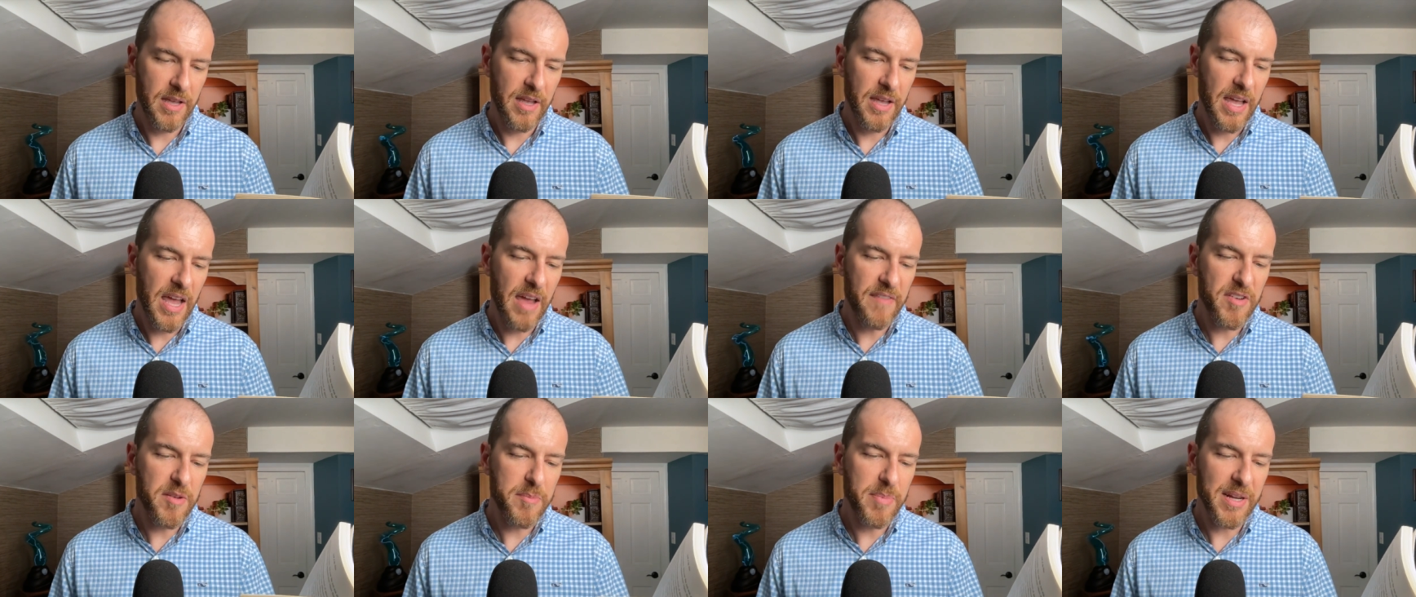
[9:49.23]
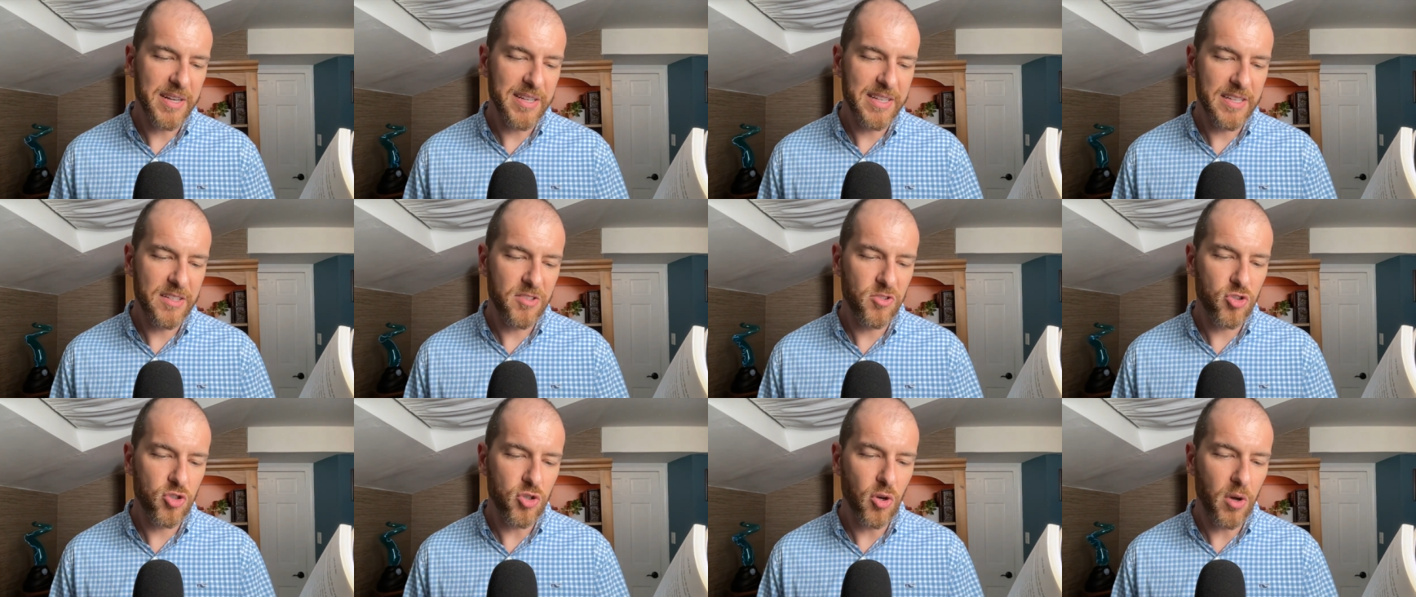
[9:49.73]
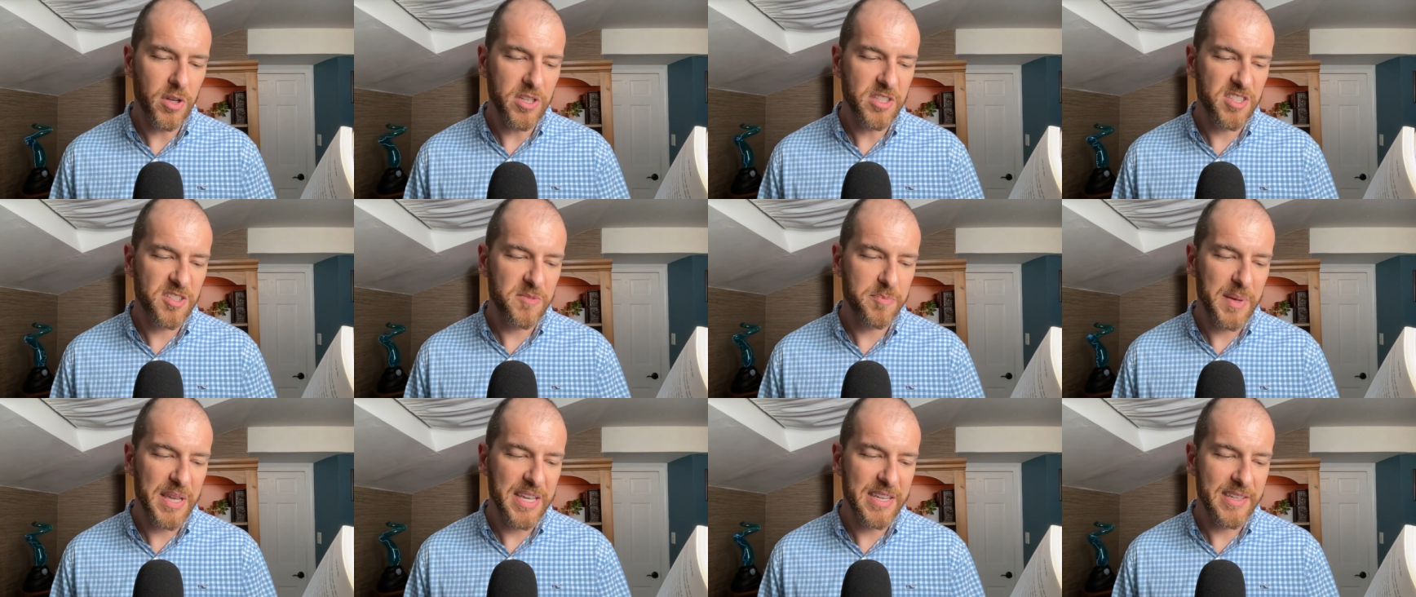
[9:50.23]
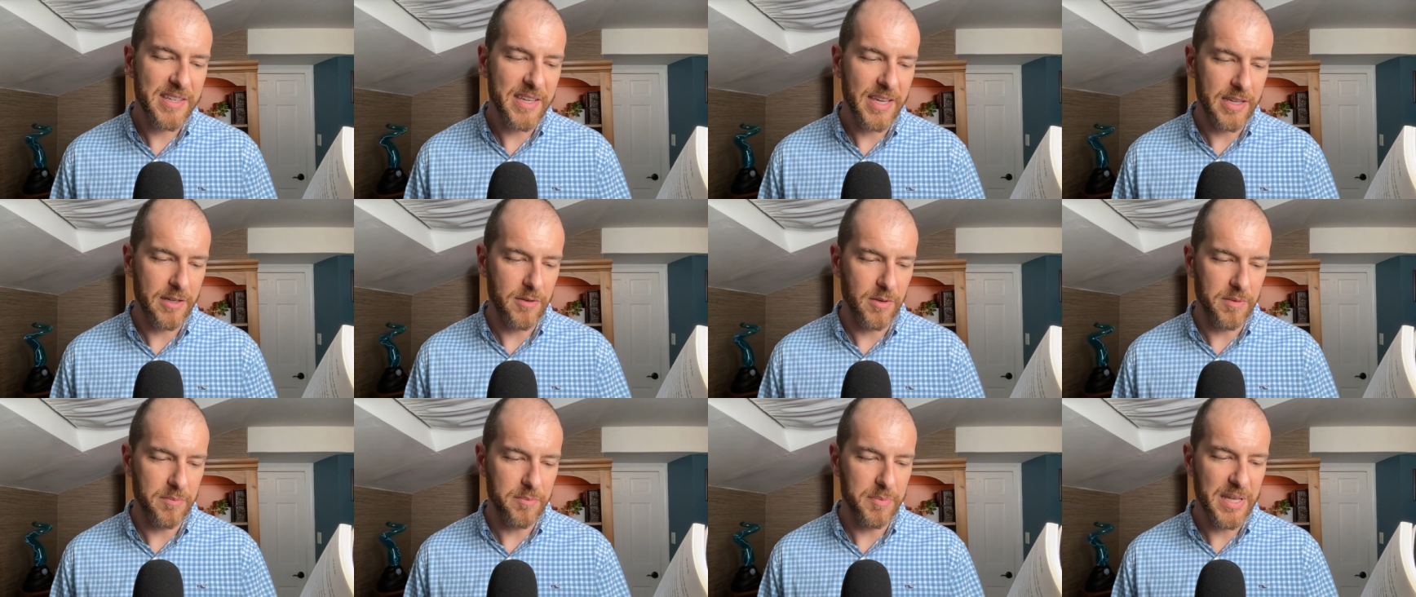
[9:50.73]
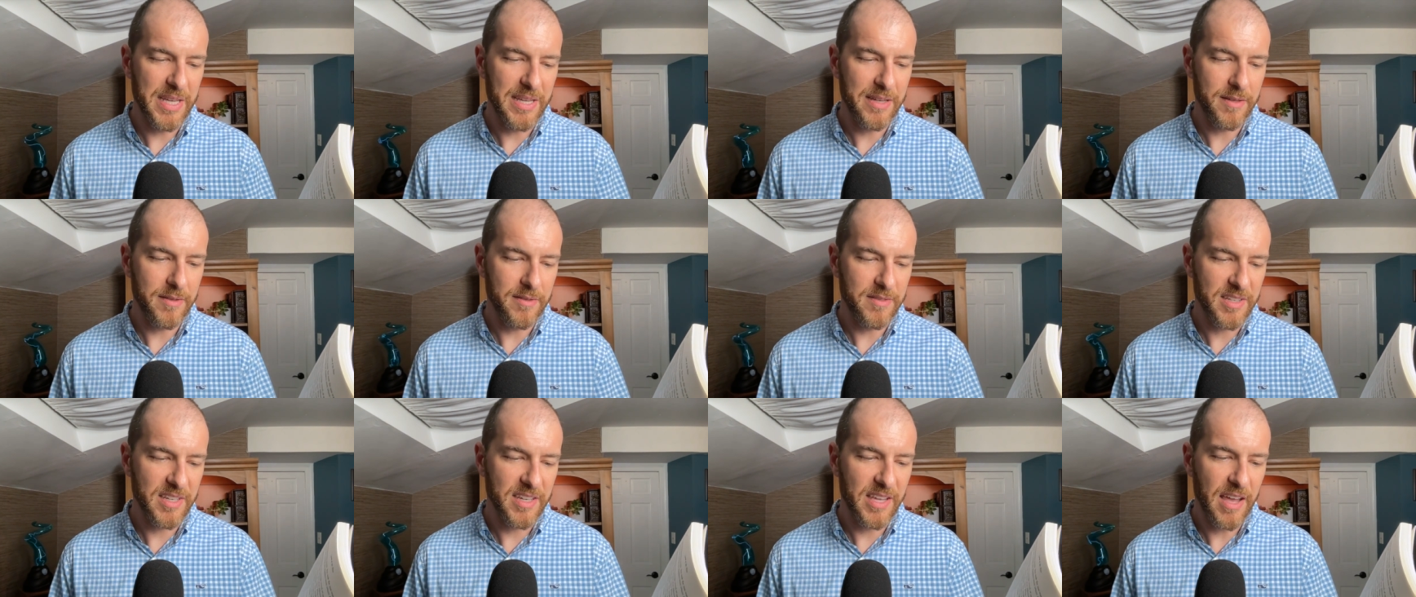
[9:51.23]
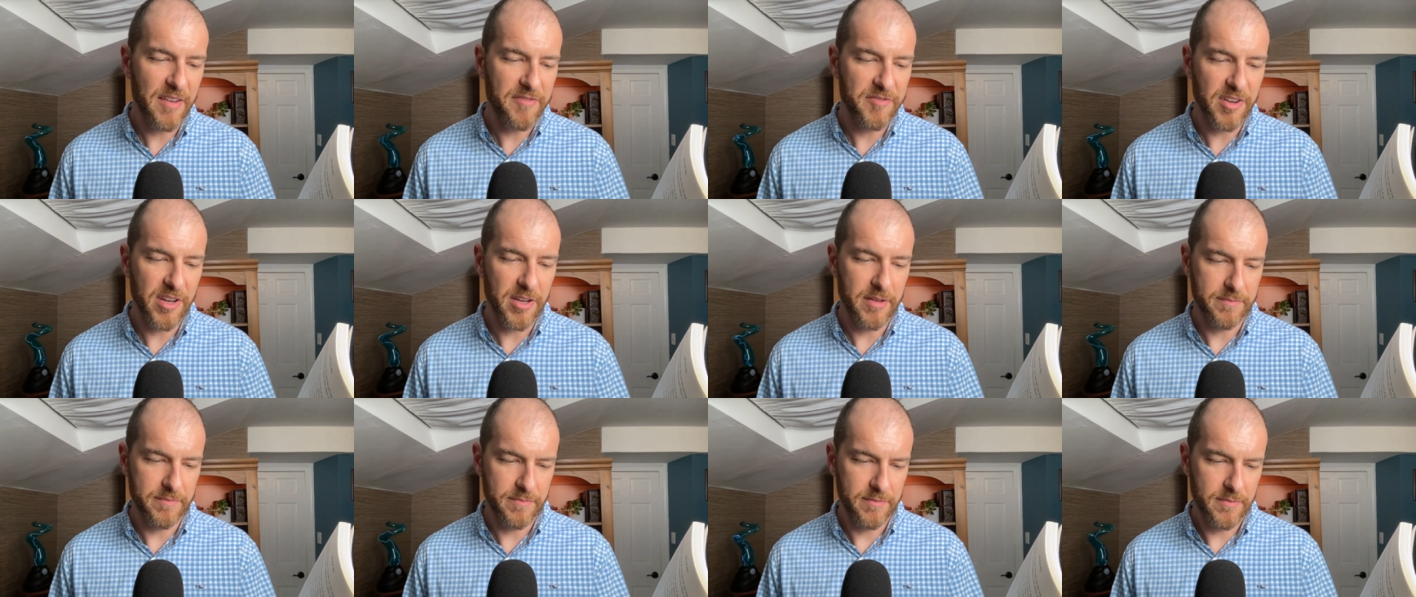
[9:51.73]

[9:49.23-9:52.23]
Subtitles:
Everybody enjoys speaking and being together.